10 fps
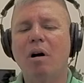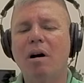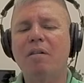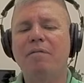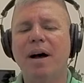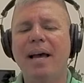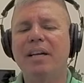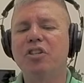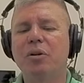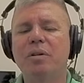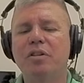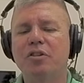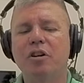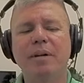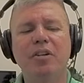horrifying and show a
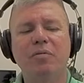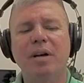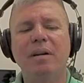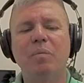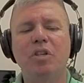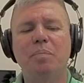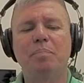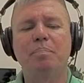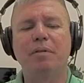disturbing trend in which